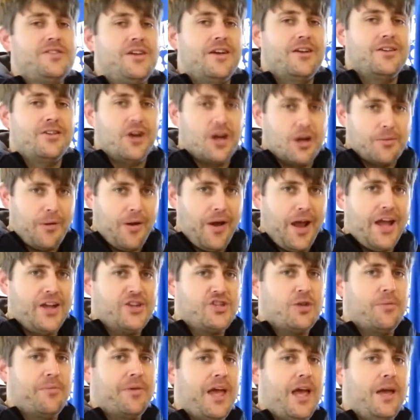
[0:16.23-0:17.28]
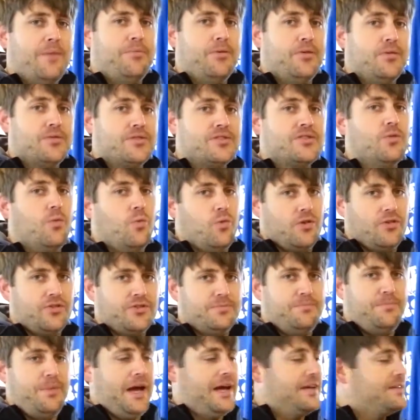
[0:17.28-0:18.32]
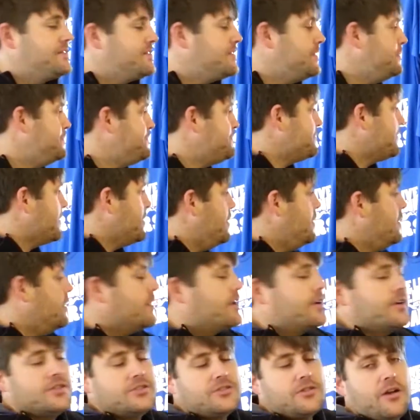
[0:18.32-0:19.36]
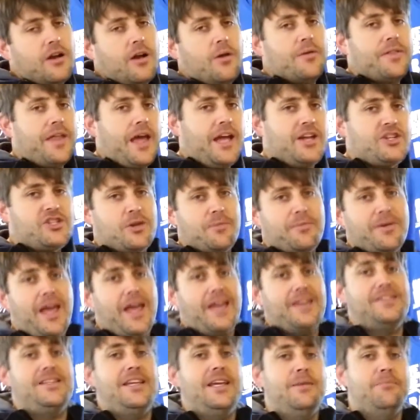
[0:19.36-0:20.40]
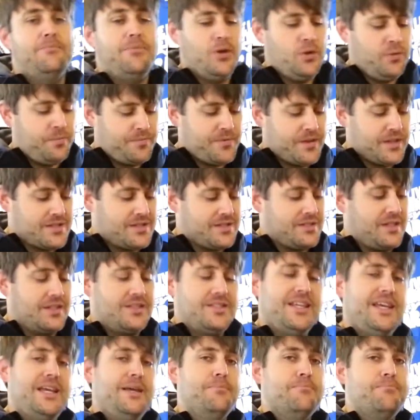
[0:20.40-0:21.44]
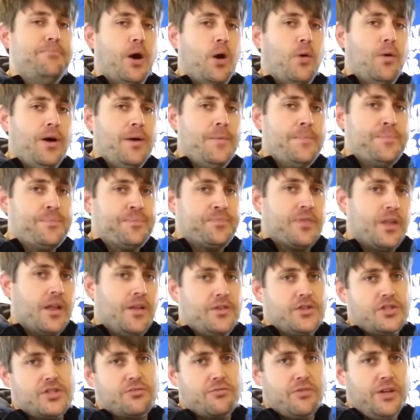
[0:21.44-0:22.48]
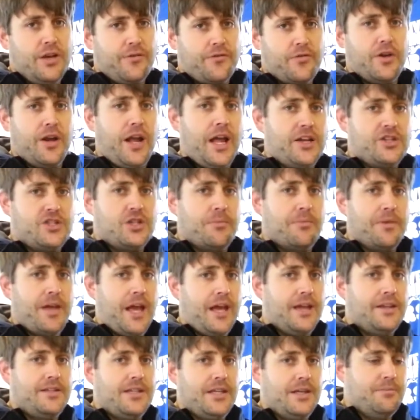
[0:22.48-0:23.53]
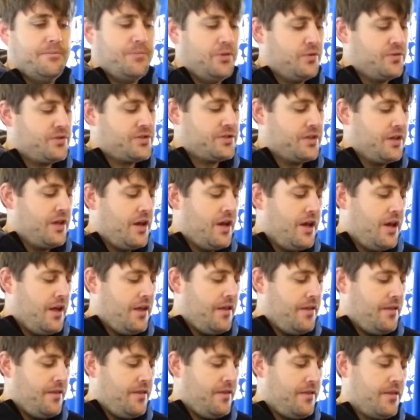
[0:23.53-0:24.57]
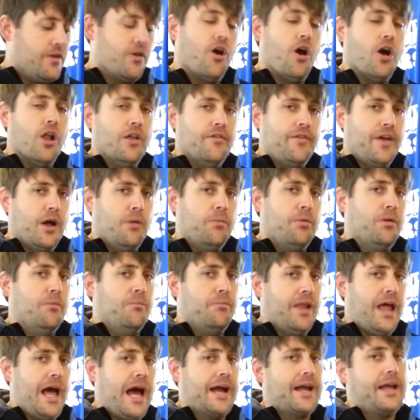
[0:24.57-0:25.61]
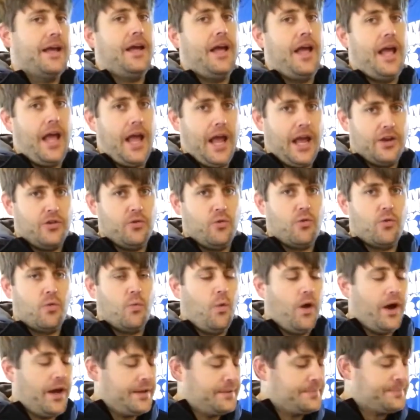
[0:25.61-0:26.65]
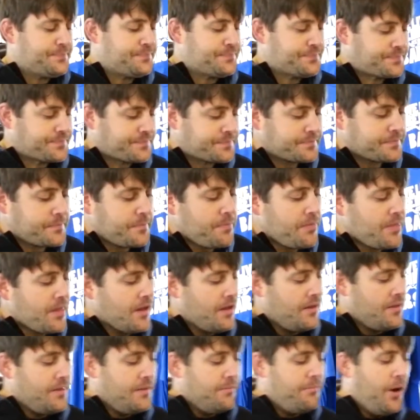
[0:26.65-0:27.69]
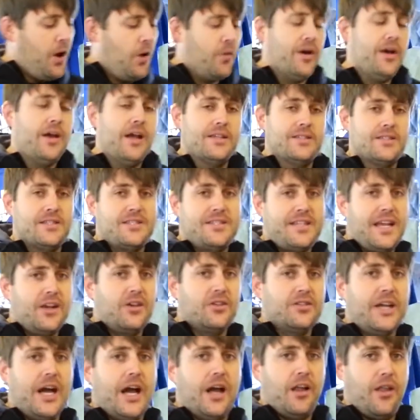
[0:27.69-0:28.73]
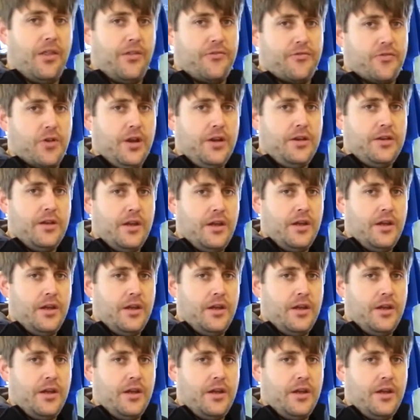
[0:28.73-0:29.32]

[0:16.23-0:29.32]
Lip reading: here to talk about HMK boots, the world's best. Going to start out with HMK Team Boot. This is the Team Boa. There's 3 different HMK Team boots. They're all available in black and or white. The Boa has a single dial on the front.